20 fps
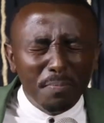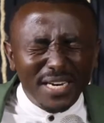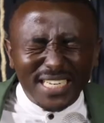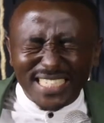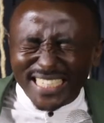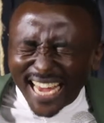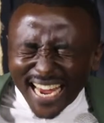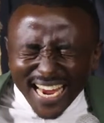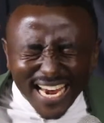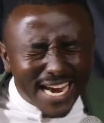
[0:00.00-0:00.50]
be
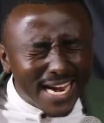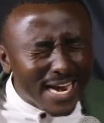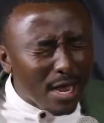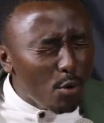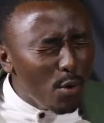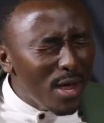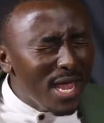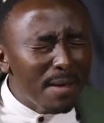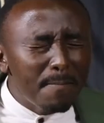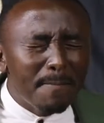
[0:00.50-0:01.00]
taken
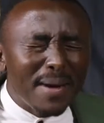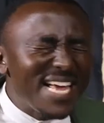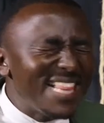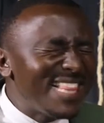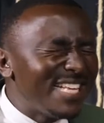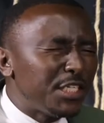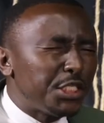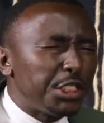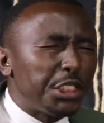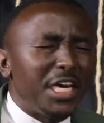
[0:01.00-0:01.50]
away by
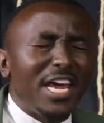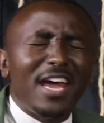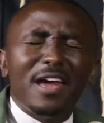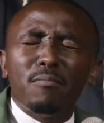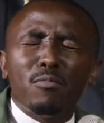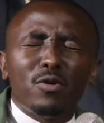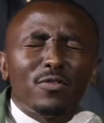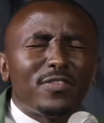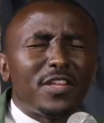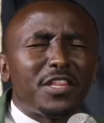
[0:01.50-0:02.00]
the
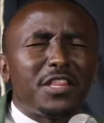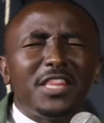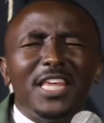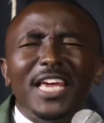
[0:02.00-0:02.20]
shame of the